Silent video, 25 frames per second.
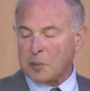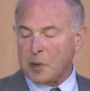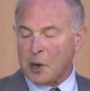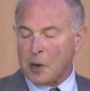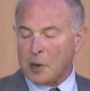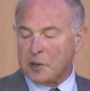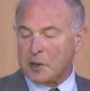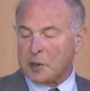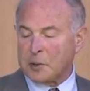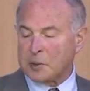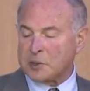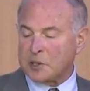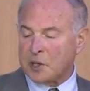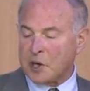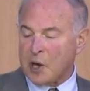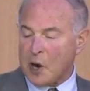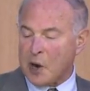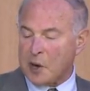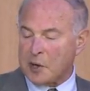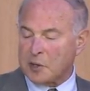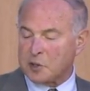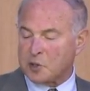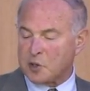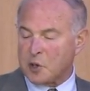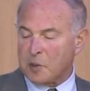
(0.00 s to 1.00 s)
bear an equally
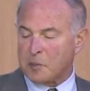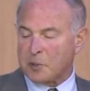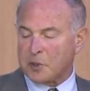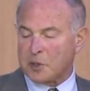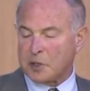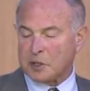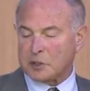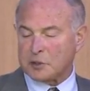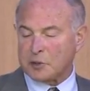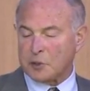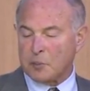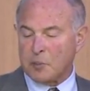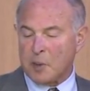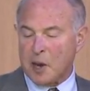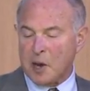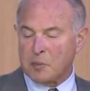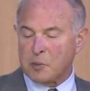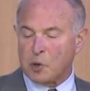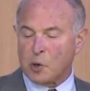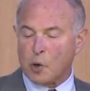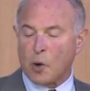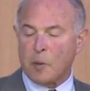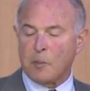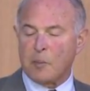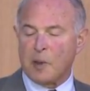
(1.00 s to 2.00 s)
hard on some particular
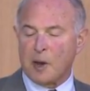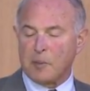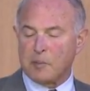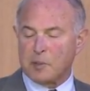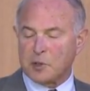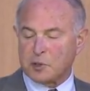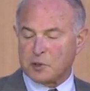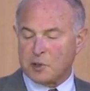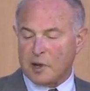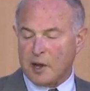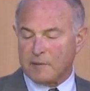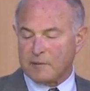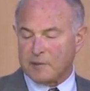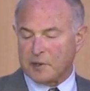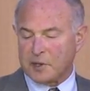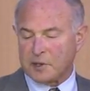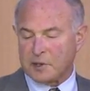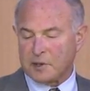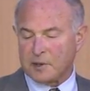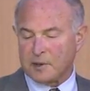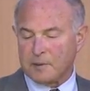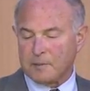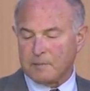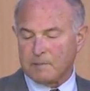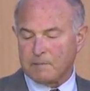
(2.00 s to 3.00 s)
member or members of it.
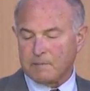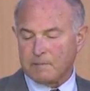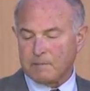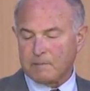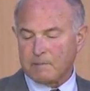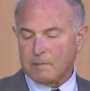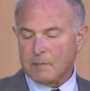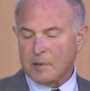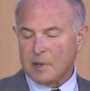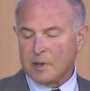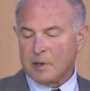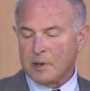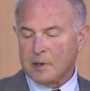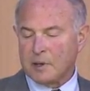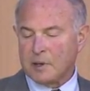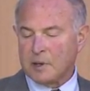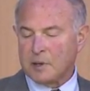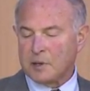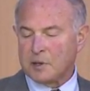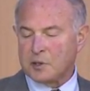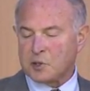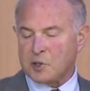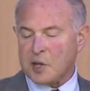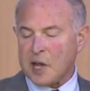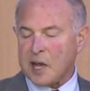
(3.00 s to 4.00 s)

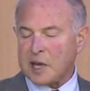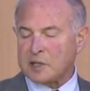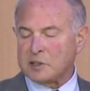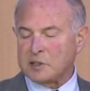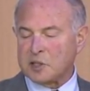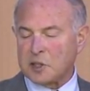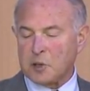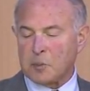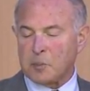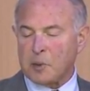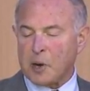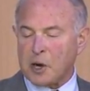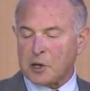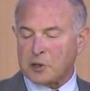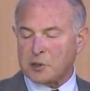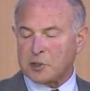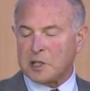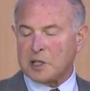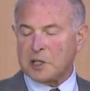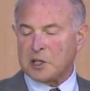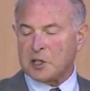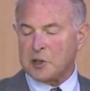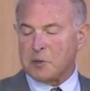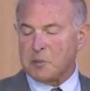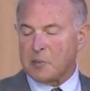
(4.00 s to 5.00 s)
Secondly, the
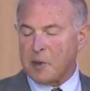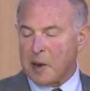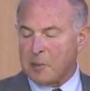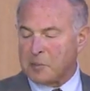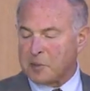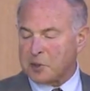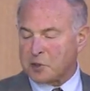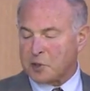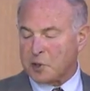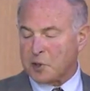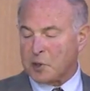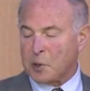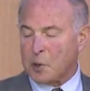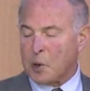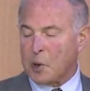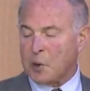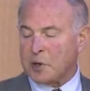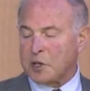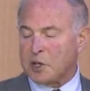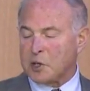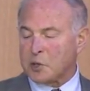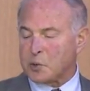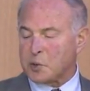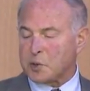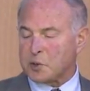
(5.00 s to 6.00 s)
partiality of the members to their own
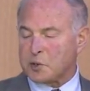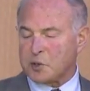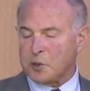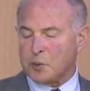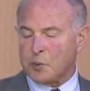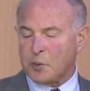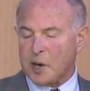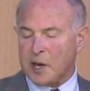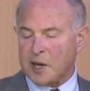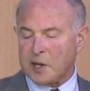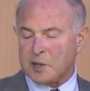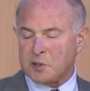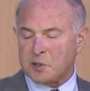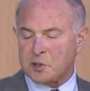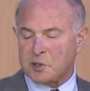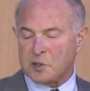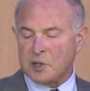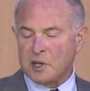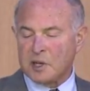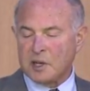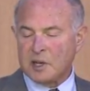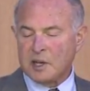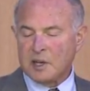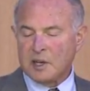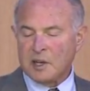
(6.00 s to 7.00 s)
interests and rights,
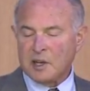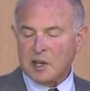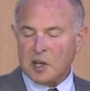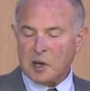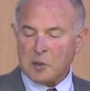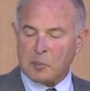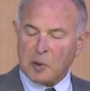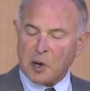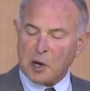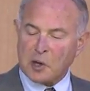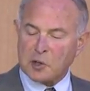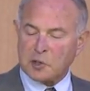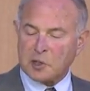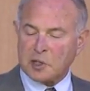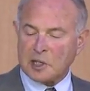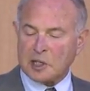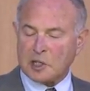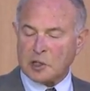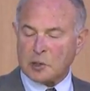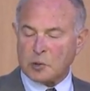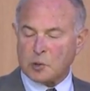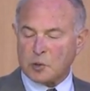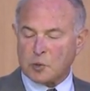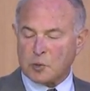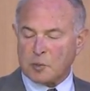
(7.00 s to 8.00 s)
a
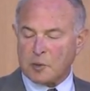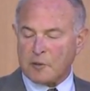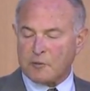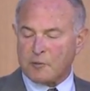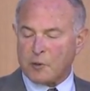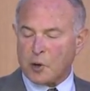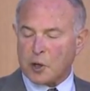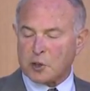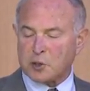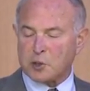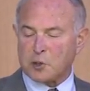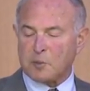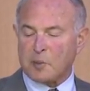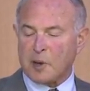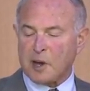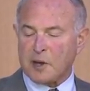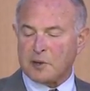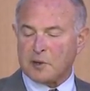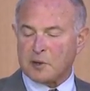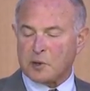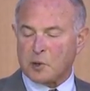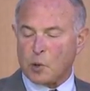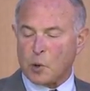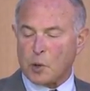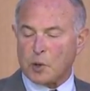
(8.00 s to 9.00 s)
partiality which will be fostered by
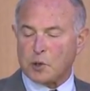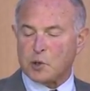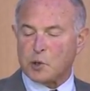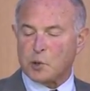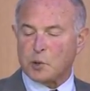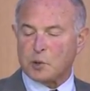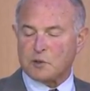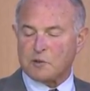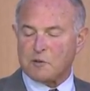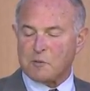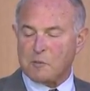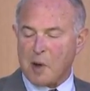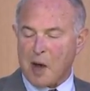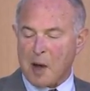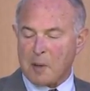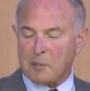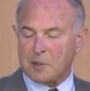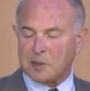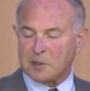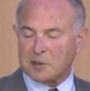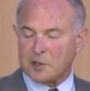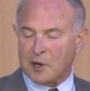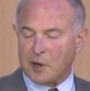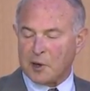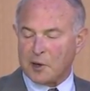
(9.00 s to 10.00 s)
the courtiers of
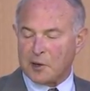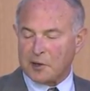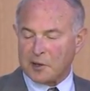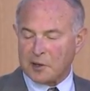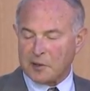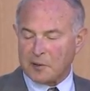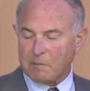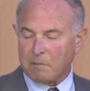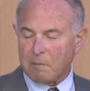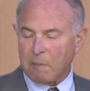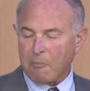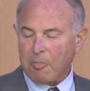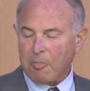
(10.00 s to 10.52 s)
popularity,